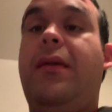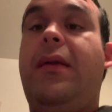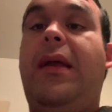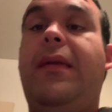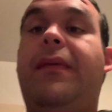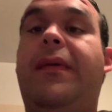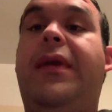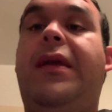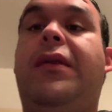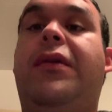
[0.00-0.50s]
That's
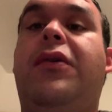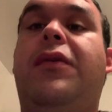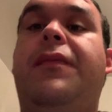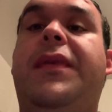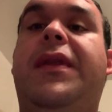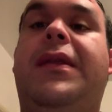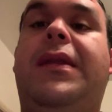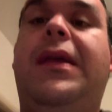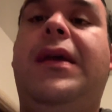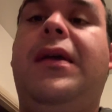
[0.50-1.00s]
what he told me
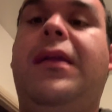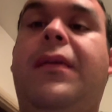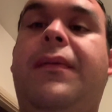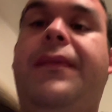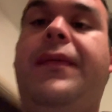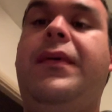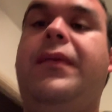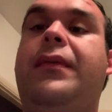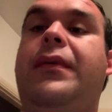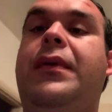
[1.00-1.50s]
today on the
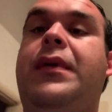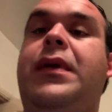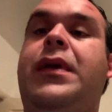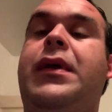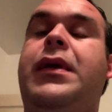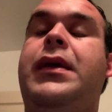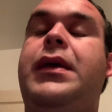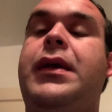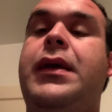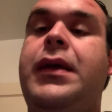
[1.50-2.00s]
phone.
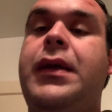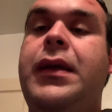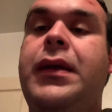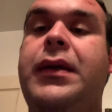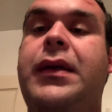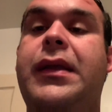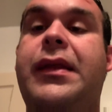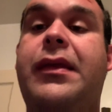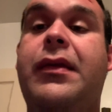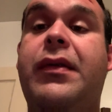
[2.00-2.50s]

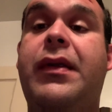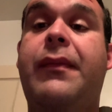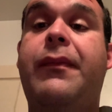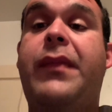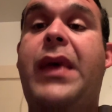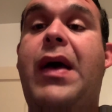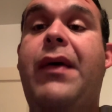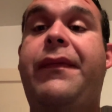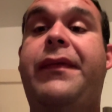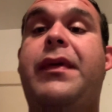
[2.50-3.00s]
Because it's only
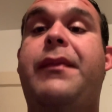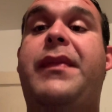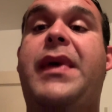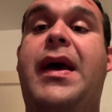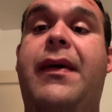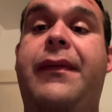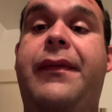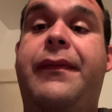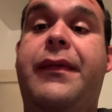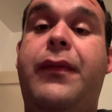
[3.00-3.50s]
mouth to
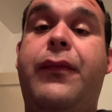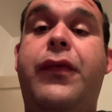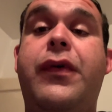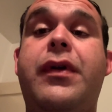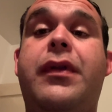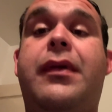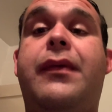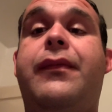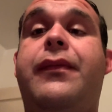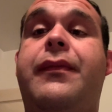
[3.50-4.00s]
mouth. From
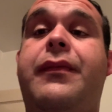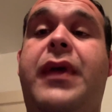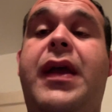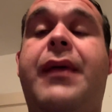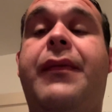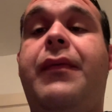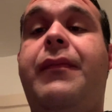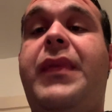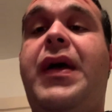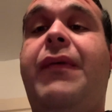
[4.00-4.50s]
word to, yeah,
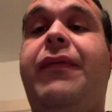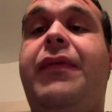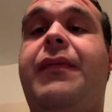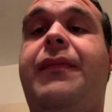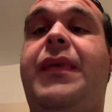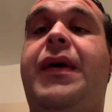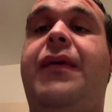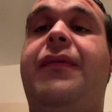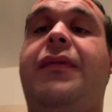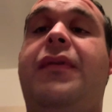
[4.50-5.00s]
from mouth to
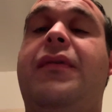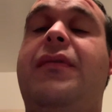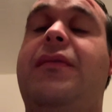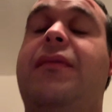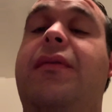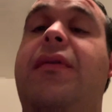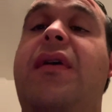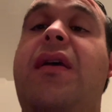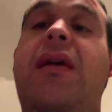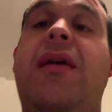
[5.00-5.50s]
mouth, though,
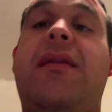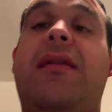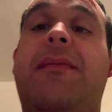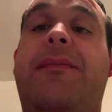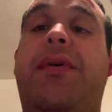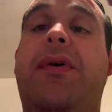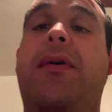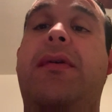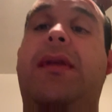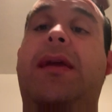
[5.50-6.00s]

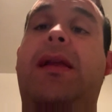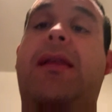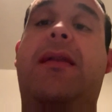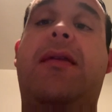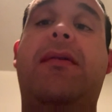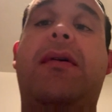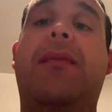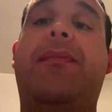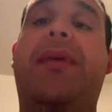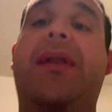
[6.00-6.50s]
supposedly it's
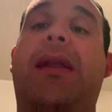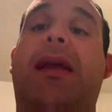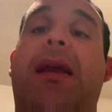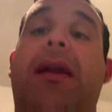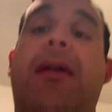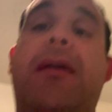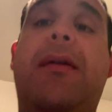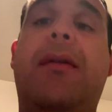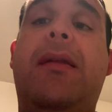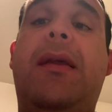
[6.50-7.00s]
still up in the
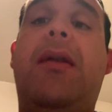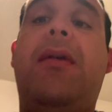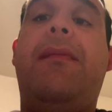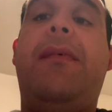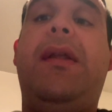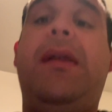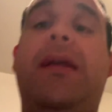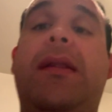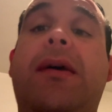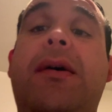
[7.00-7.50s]
air. They don't
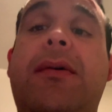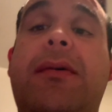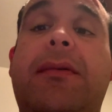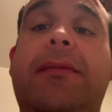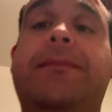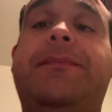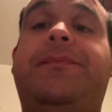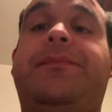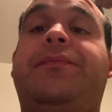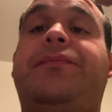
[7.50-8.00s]
really know.
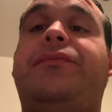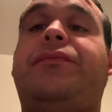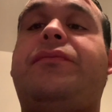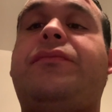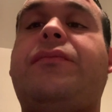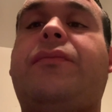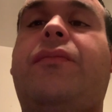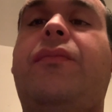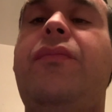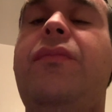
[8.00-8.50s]

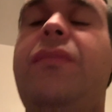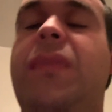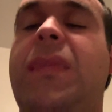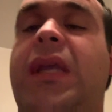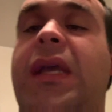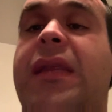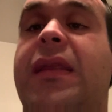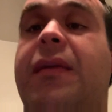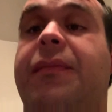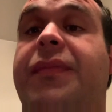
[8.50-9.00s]

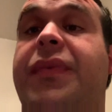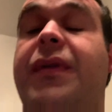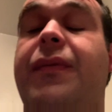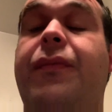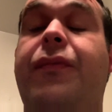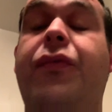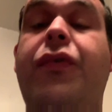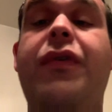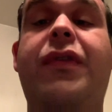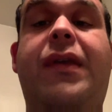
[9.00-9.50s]
I said, but
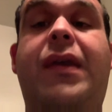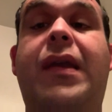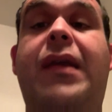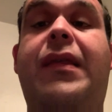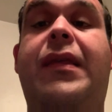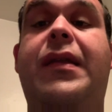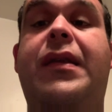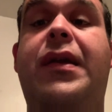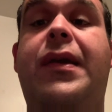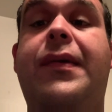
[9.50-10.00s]
worst case
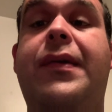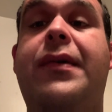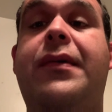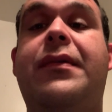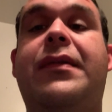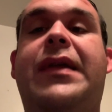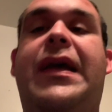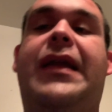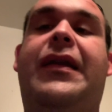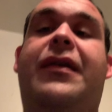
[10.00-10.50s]
scenario,
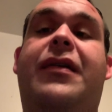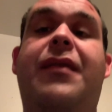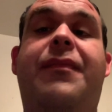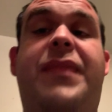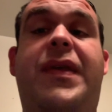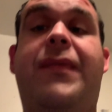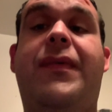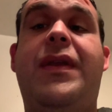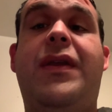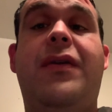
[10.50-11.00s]
that could
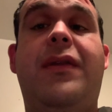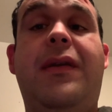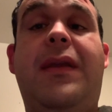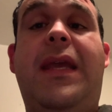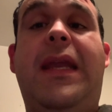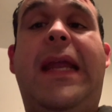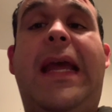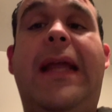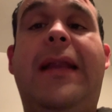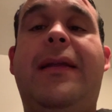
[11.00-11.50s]
be what you're
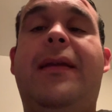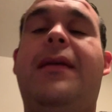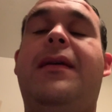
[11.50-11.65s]
looking at.